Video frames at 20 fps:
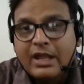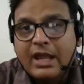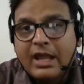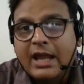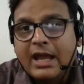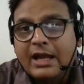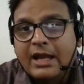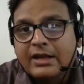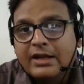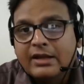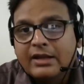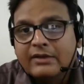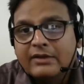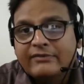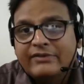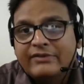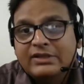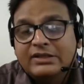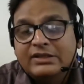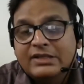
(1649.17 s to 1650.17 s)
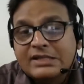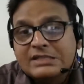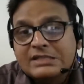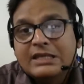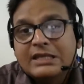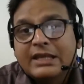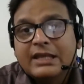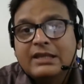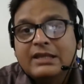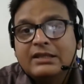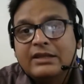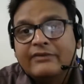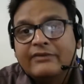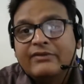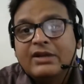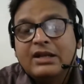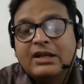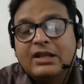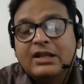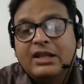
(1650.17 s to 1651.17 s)
And with this, they can
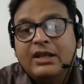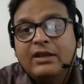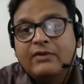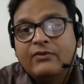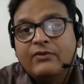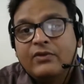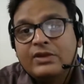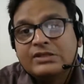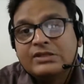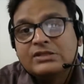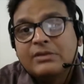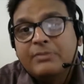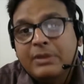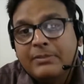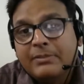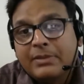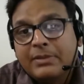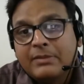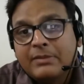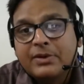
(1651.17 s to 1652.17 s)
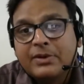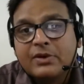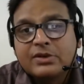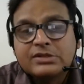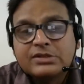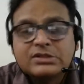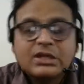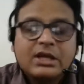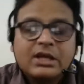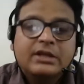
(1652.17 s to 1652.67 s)
definitely influence the people, because